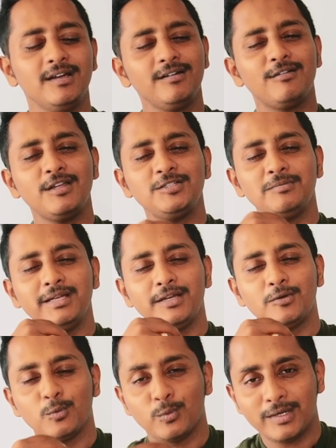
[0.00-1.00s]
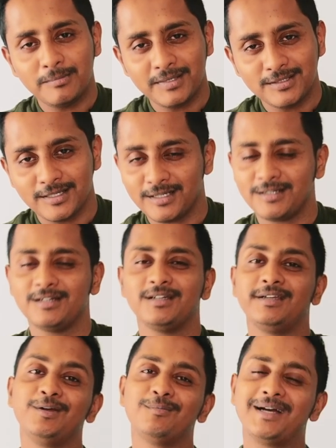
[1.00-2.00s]
trust me, it will be there
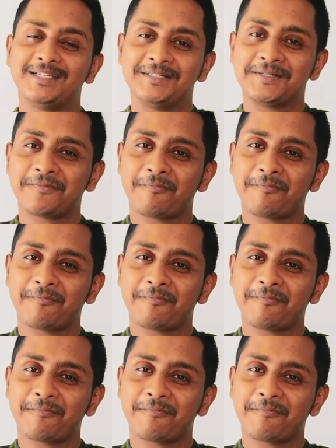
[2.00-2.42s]
in your mind.